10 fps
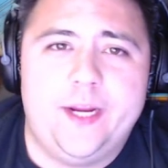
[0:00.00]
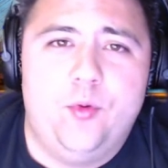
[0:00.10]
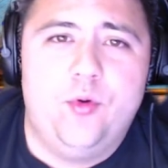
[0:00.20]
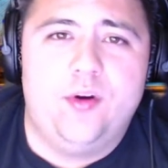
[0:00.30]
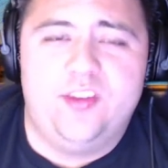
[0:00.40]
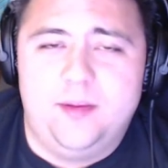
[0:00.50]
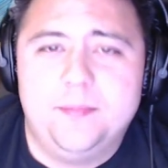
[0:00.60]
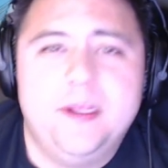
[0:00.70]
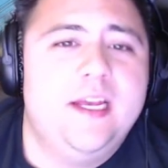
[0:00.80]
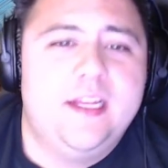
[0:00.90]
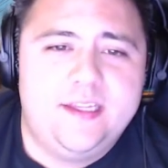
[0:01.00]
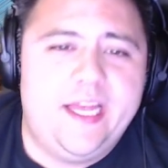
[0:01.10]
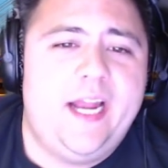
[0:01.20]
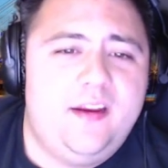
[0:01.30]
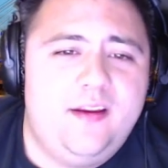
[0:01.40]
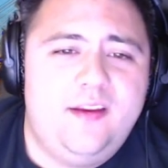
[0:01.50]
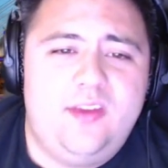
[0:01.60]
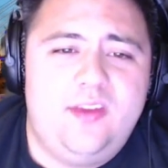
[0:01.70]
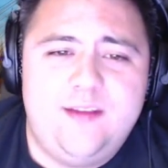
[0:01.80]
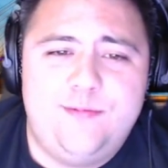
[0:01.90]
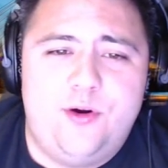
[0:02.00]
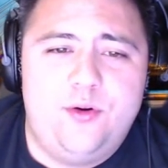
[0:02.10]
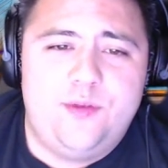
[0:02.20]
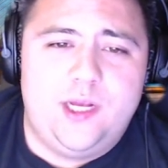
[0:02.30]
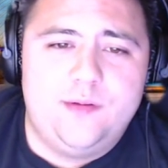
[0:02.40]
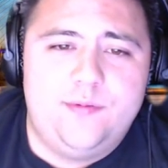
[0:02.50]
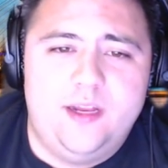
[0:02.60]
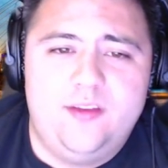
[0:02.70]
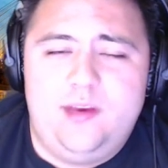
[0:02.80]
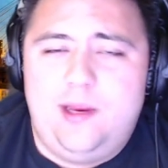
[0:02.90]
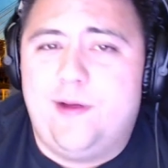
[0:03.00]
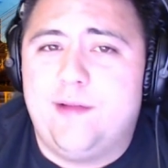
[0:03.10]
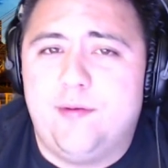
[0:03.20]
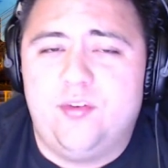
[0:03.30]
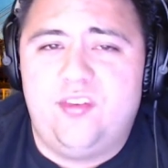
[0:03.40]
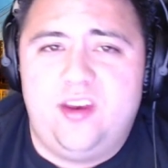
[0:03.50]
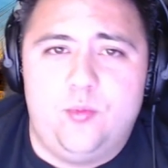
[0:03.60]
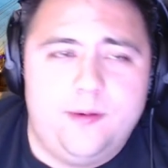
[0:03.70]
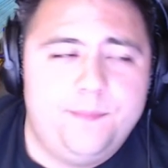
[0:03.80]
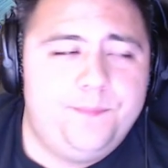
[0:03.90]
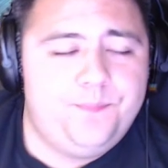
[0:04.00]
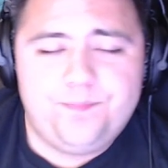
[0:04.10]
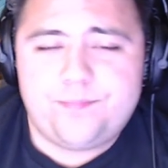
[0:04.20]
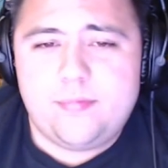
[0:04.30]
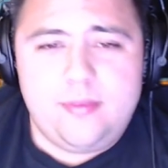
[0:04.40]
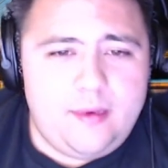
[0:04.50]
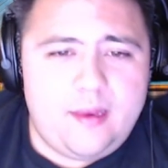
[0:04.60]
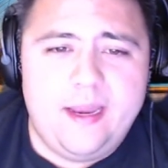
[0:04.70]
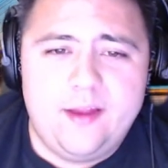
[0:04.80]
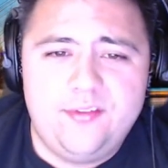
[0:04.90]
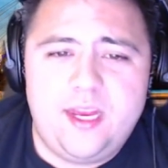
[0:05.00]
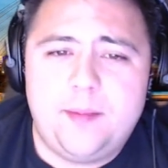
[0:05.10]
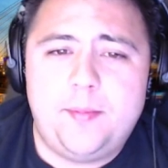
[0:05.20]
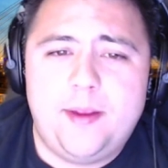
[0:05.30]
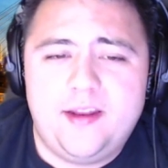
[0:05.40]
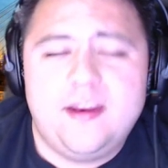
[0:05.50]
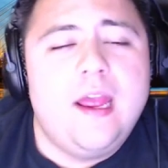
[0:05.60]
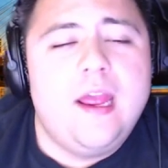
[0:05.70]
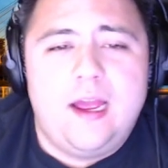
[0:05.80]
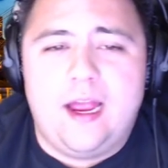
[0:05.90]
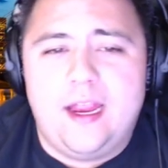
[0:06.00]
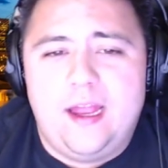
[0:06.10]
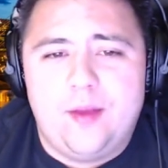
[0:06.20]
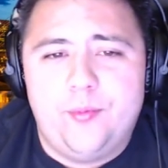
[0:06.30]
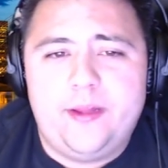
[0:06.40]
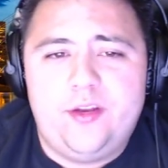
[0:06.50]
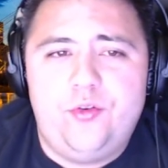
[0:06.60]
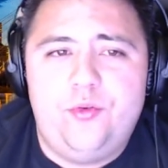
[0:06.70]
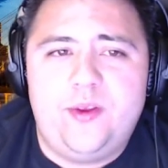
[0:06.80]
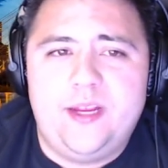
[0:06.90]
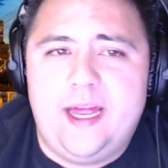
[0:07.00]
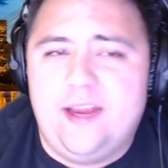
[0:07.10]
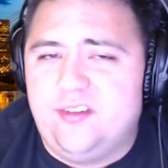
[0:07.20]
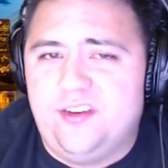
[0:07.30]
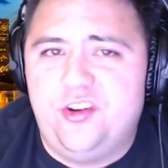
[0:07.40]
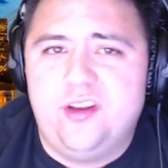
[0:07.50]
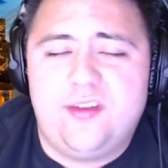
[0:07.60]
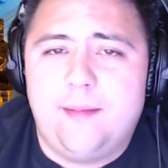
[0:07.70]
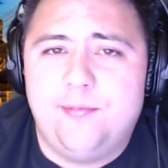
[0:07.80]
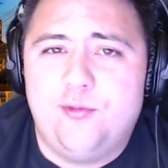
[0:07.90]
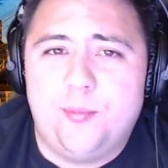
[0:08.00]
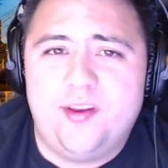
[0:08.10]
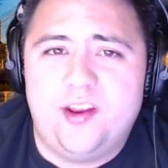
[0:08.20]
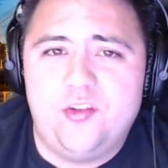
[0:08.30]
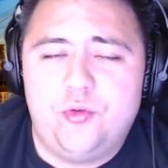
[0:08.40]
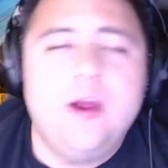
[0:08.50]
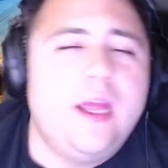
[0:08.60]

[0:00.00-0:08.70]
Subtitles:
Morrissey. That is a vote of confidence if I've ever seen one. Now, Salmon Man, I really do think has legit top four potential.